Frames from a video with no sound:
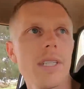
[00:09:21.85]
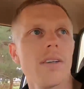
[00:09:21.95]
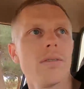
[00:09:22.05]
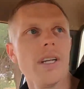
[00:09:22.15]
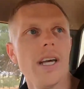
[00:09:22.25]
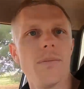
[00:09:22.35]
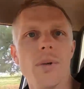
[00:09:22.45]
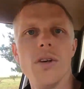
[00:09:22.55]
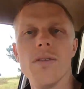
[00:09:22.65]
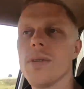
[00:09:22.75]
So if we need to
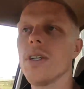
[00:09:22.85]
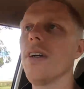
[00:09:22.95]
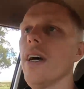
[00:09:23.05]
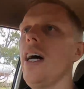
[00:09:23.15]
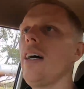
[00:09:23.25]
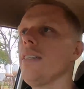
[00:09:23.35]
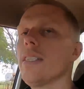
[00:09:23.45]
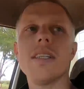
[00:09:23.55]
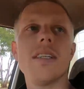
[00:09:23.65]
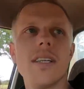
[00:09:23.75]
move them during
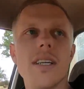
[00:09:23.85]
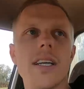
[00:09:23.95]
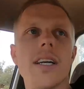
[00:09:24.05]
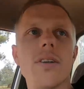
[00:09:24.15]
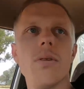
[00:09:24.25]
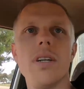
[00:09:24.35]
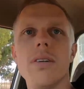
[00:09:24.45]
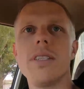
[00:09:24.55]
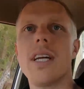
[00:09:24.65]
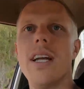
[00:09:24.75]
harvest, all we
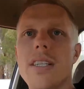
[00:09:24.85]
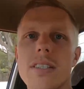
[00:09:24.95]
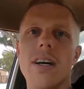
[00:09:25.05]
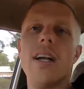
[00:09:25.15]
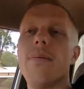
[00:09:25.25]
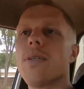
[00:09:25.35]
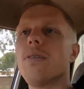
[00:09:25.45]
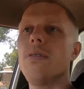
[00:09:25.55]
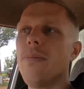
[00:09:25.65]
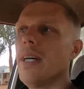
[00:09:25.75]
do is connect straight up to
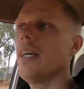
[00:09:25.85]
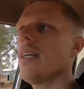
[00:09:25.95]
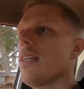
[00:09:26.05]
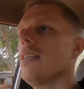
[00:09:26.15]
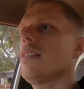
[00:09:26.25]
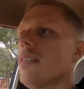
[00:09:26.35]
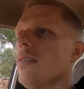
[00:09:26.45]
them and